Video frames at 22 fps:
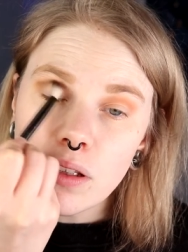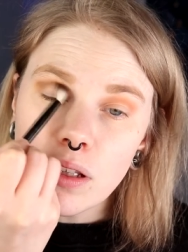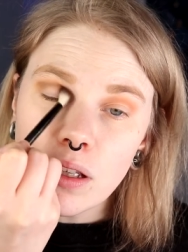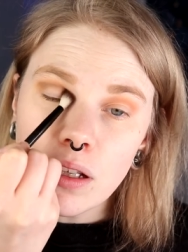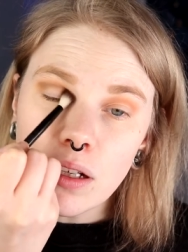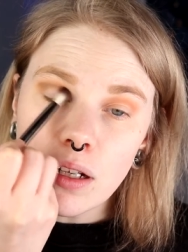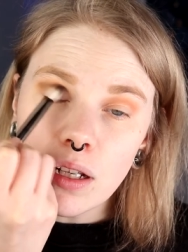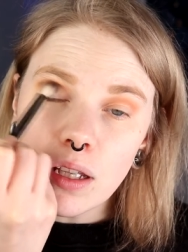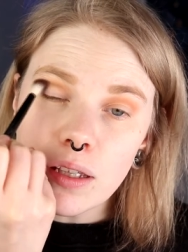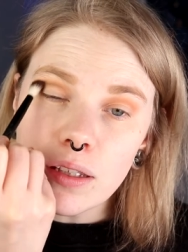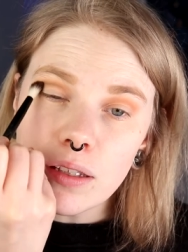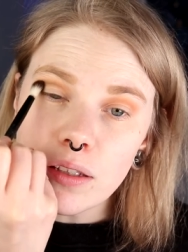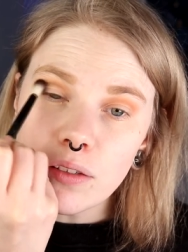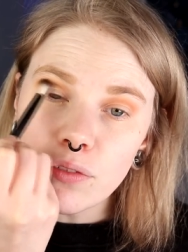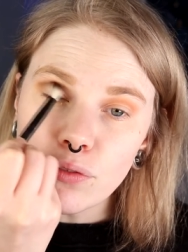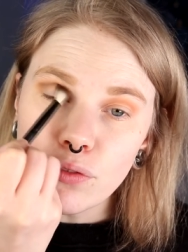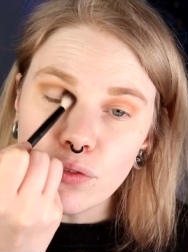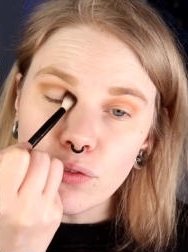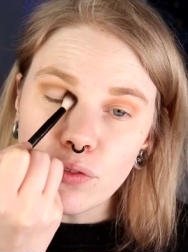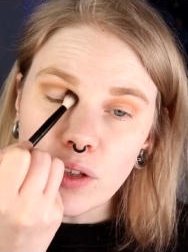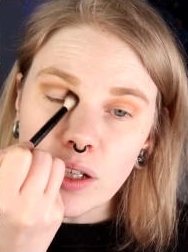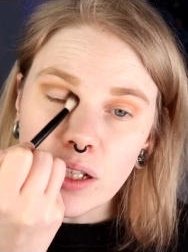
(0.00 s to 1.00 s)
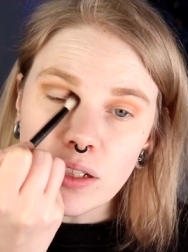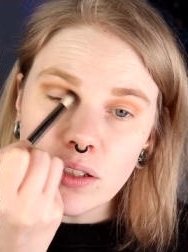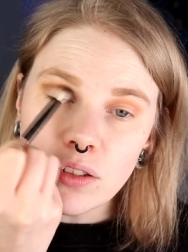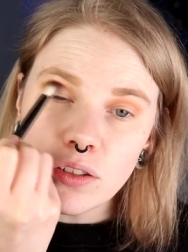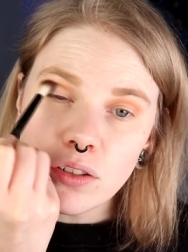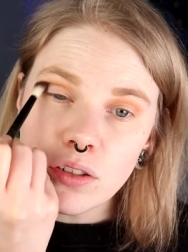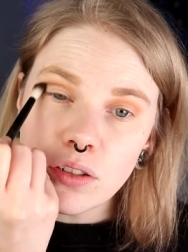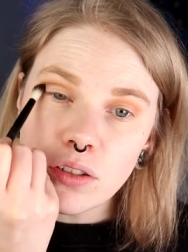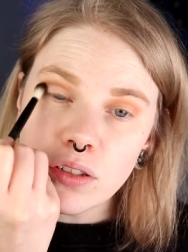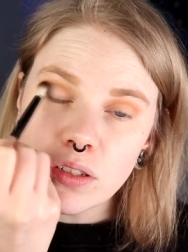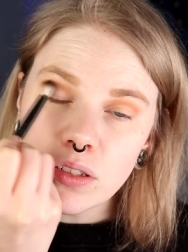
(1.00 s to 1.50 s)
And like
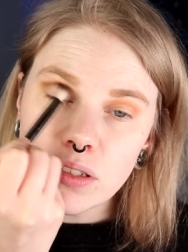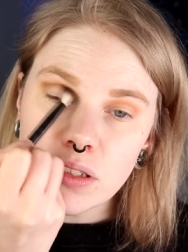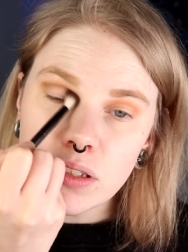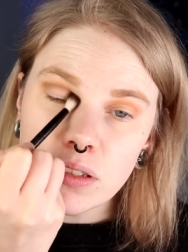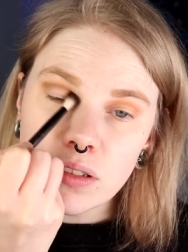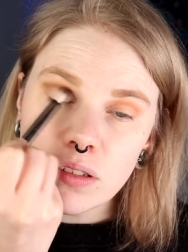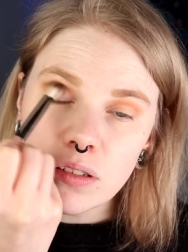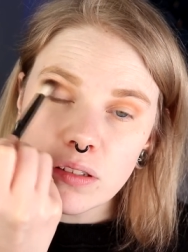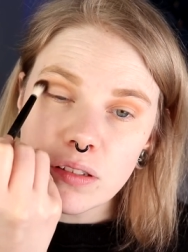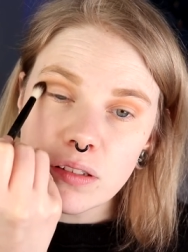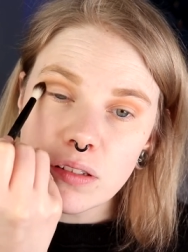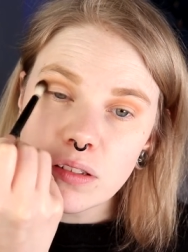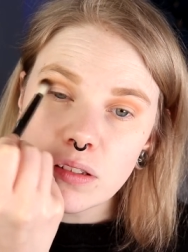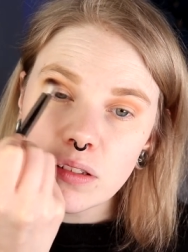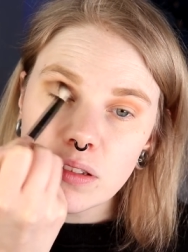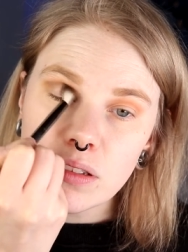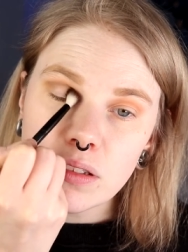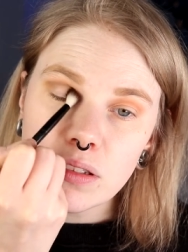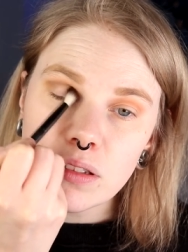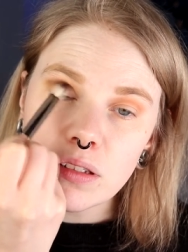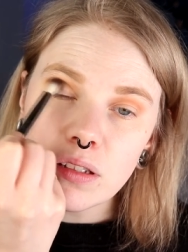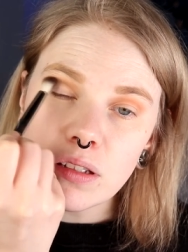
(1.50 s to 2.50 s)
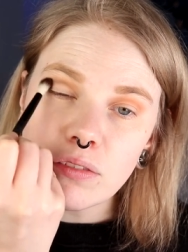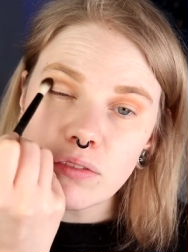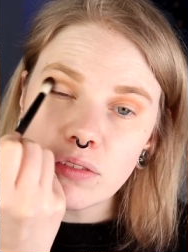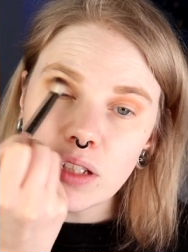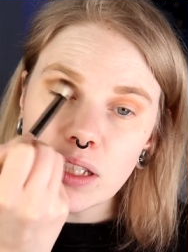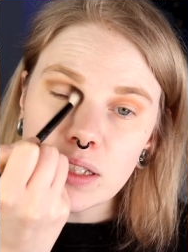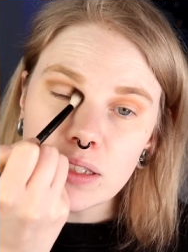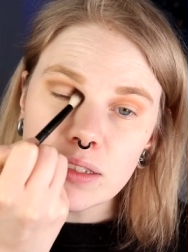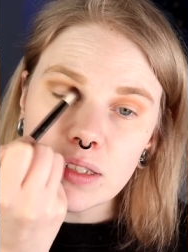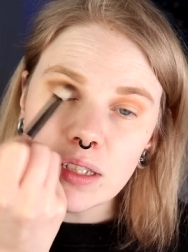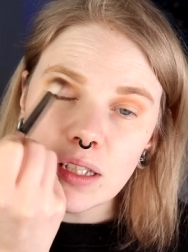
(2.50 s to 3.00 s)
Avengers and stuff
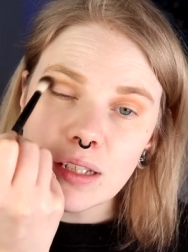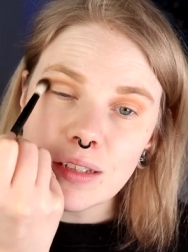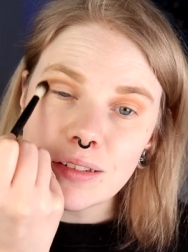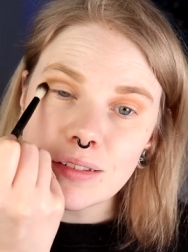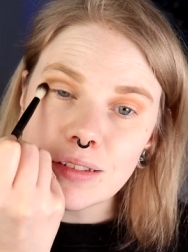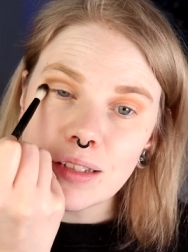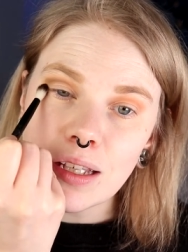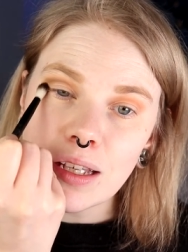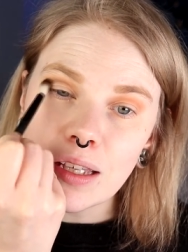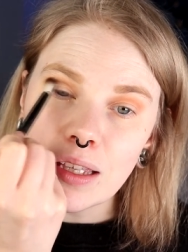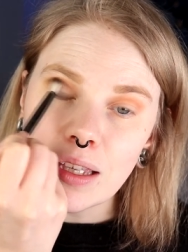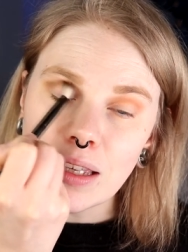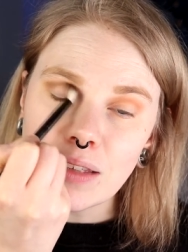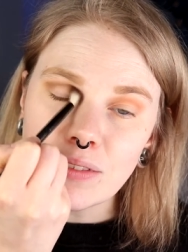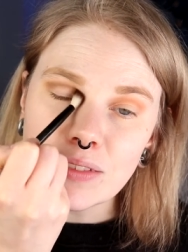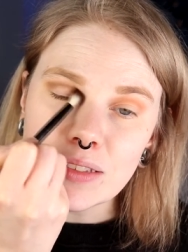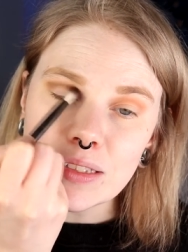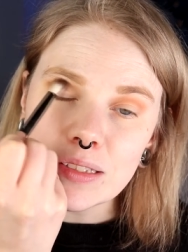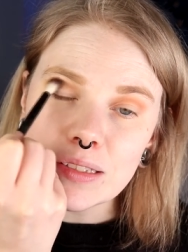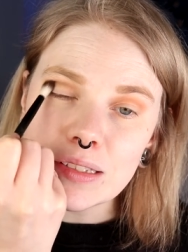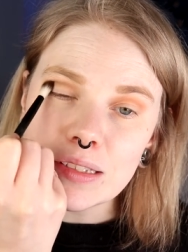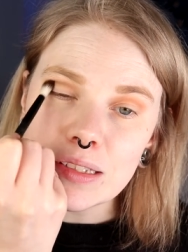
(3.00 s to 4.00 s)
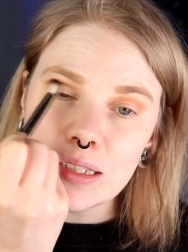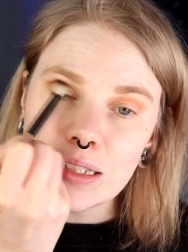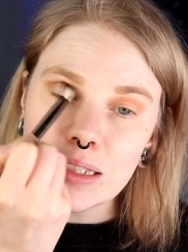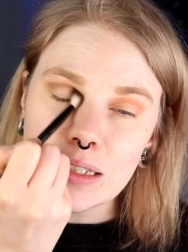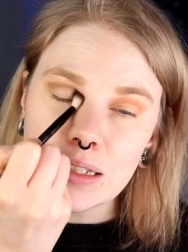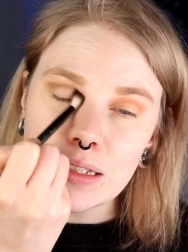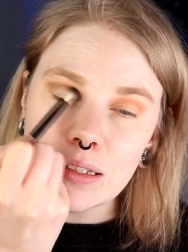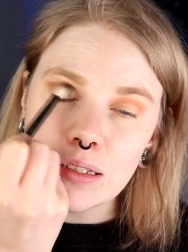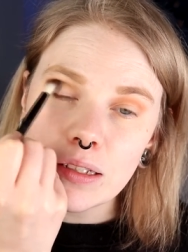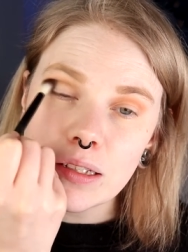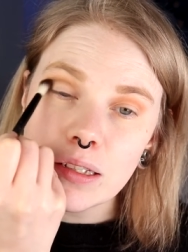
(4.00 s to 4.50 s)
like that, I haven't
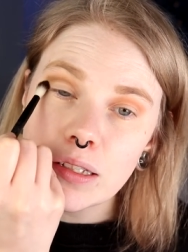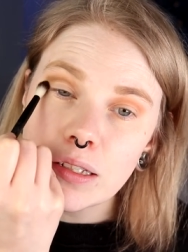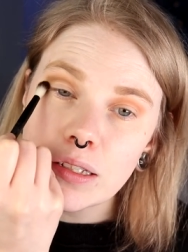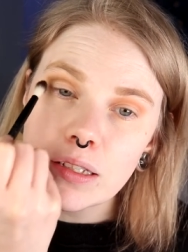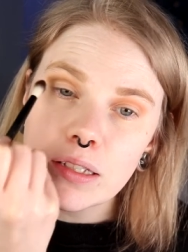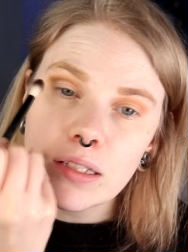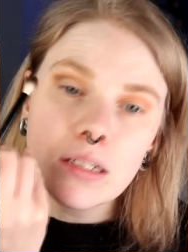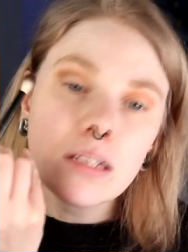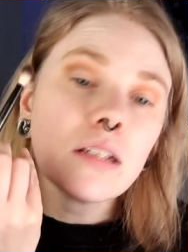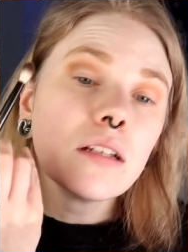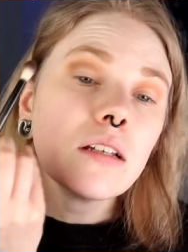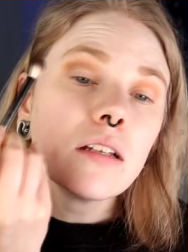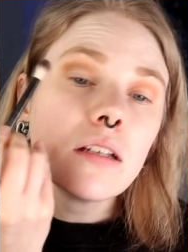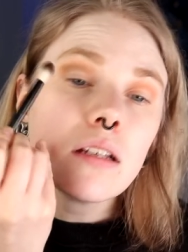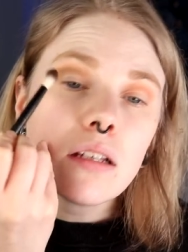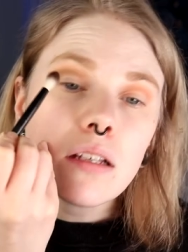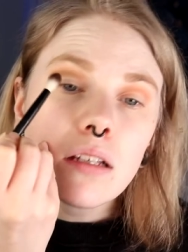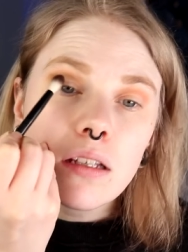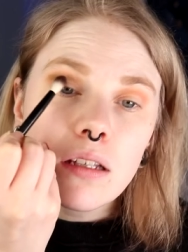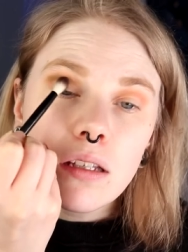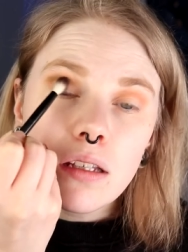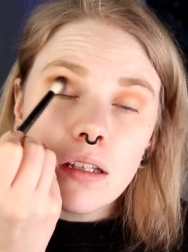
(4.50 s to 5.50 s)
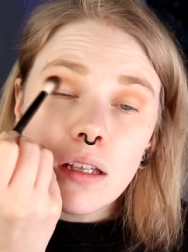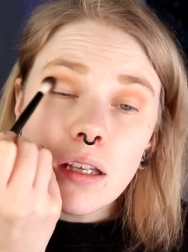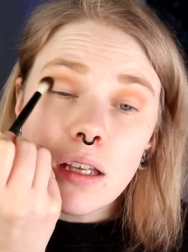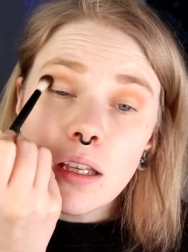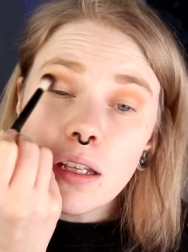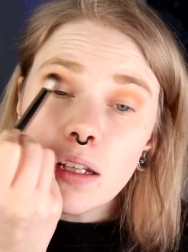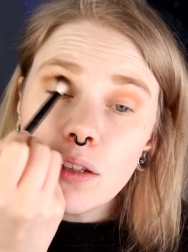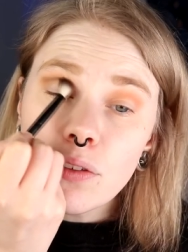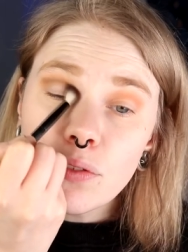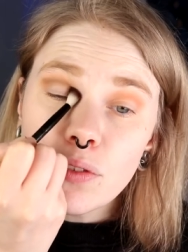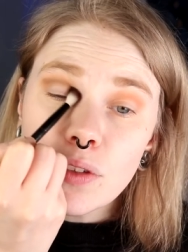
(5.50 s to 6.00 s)
seen
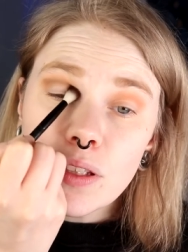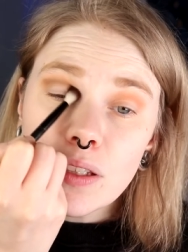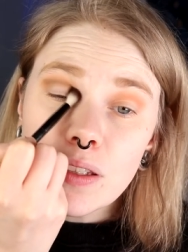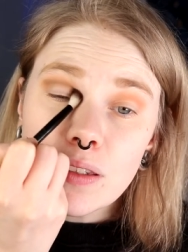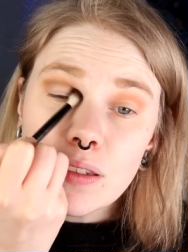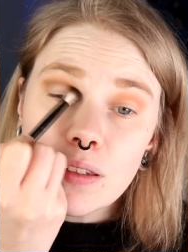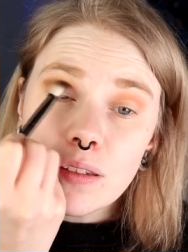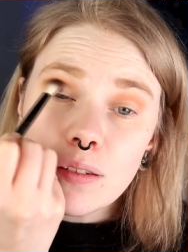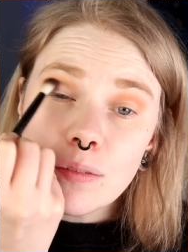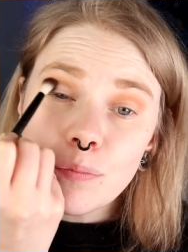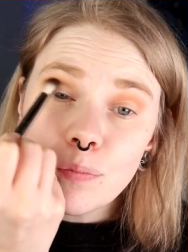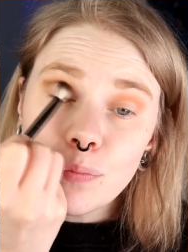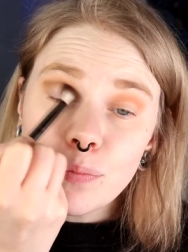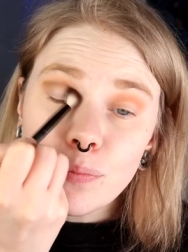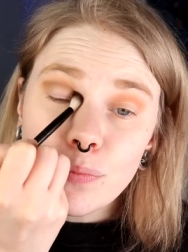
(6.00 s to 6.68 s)
any of these.